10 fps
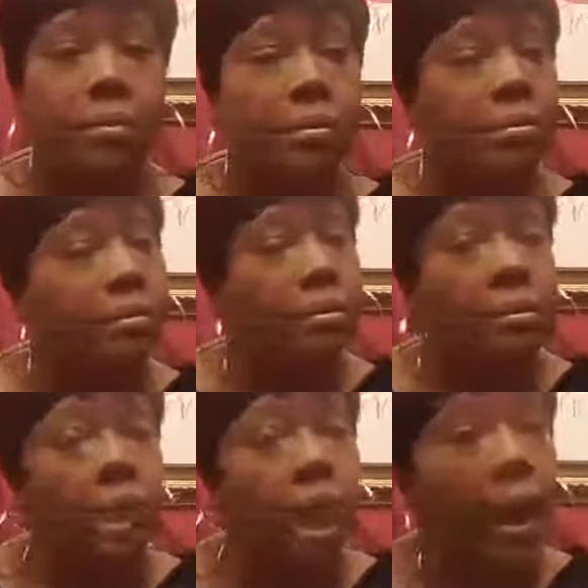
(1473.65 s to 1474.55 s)

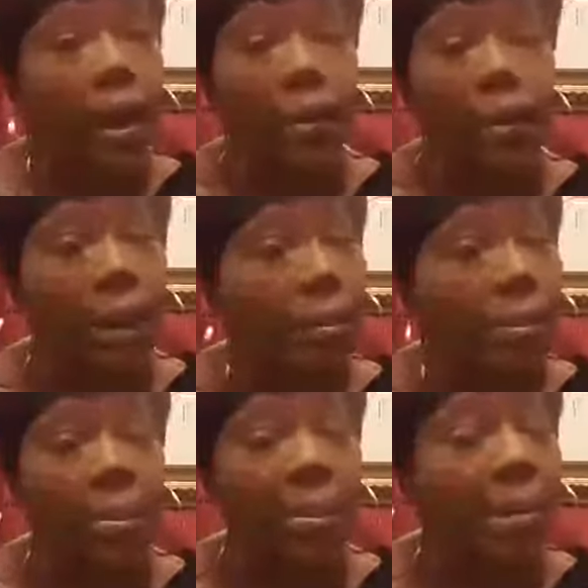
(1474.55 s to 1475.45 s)

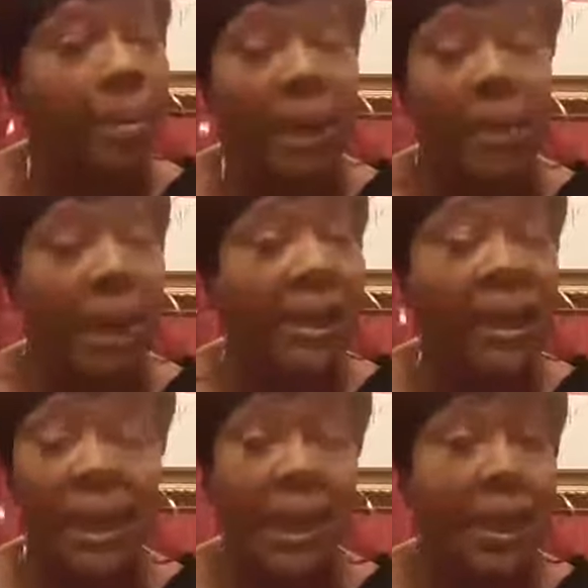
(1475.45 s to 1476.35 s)
God, but he about to
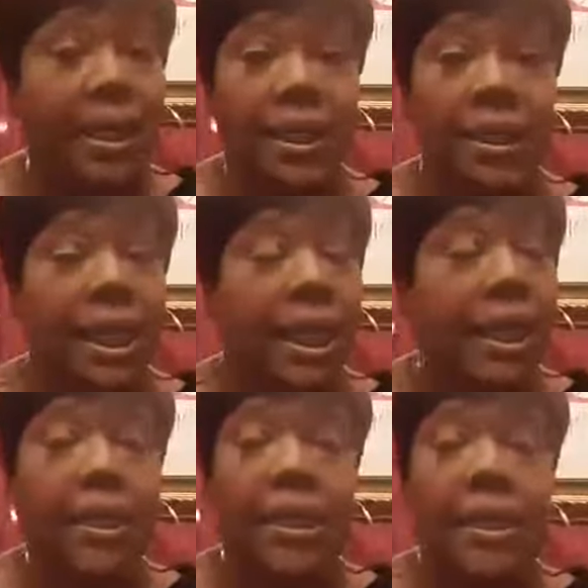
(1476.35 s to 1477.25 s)
get it because
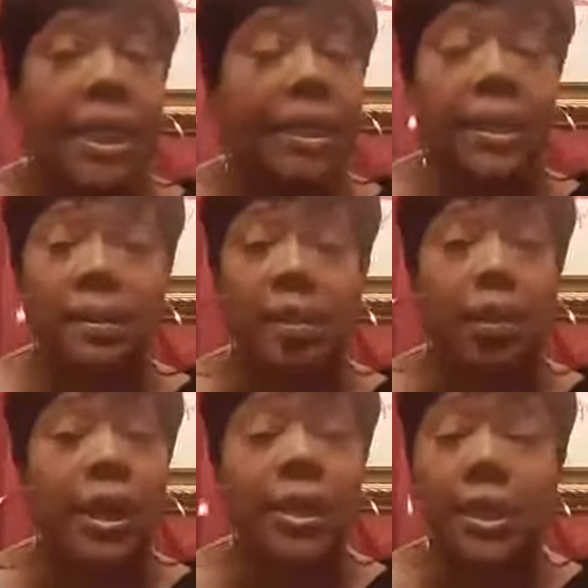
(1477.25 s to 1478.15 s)
he's saying something
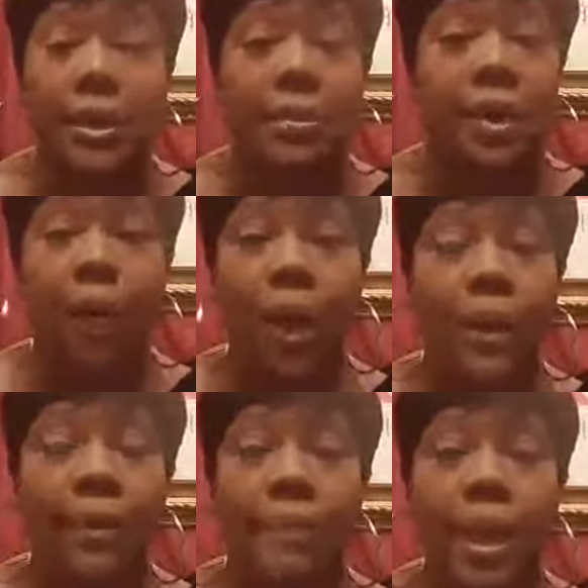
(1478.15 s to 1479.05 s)
crazy to me,
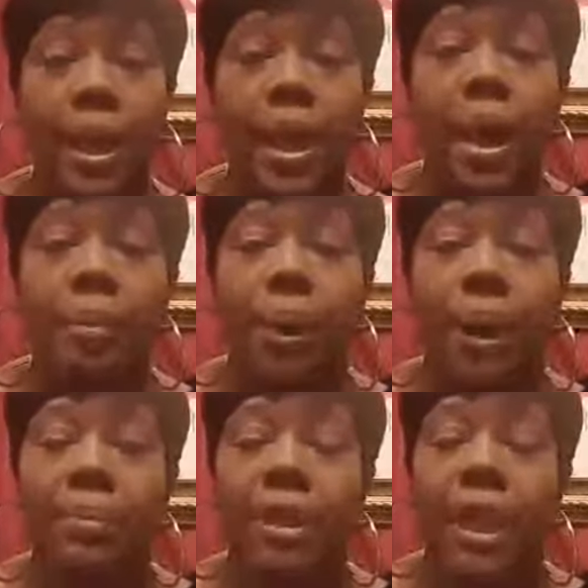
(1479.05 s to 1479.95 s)
right? But
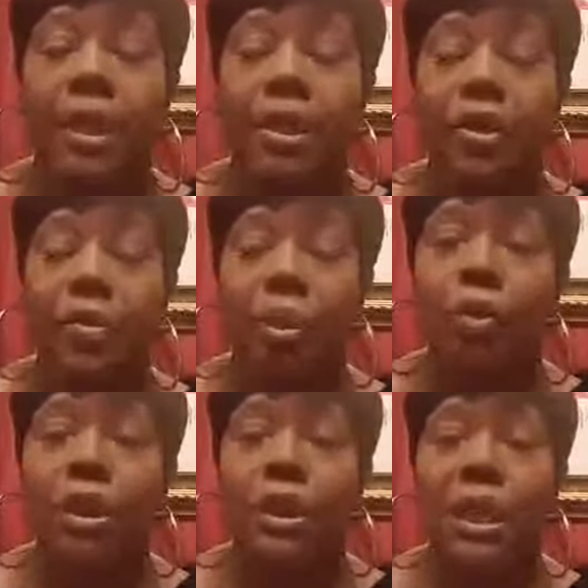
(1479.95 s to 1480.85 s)
I'm telling you,
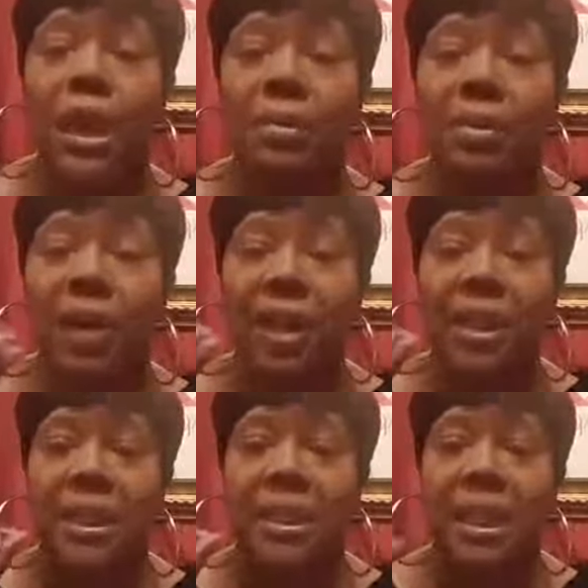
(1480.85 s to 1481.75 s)
most of the time, if I
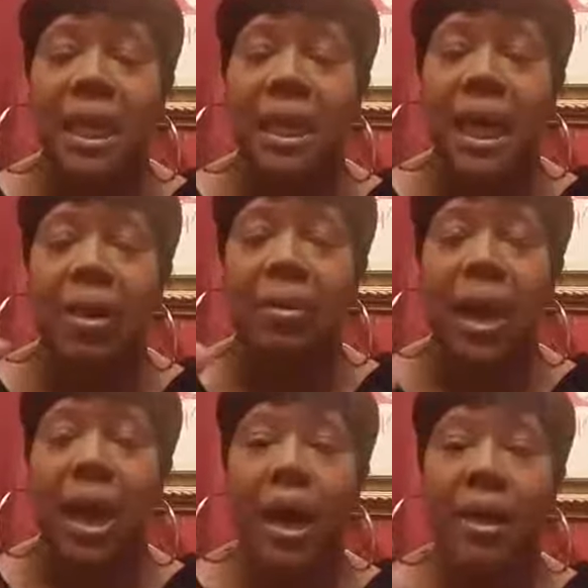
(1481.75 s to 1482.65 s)
just allow
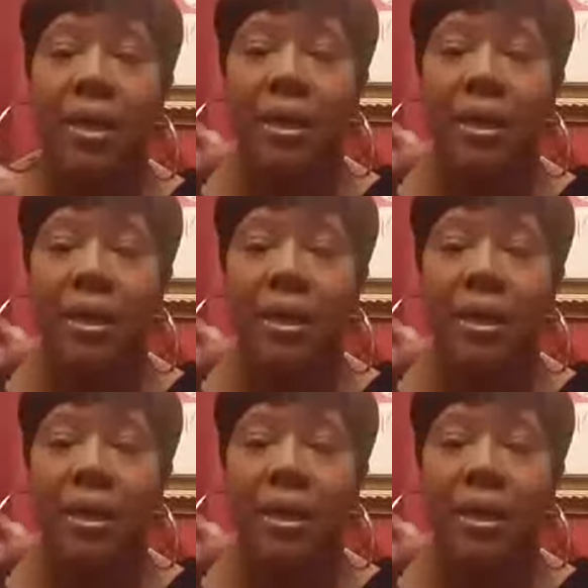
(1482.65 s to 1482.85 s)
God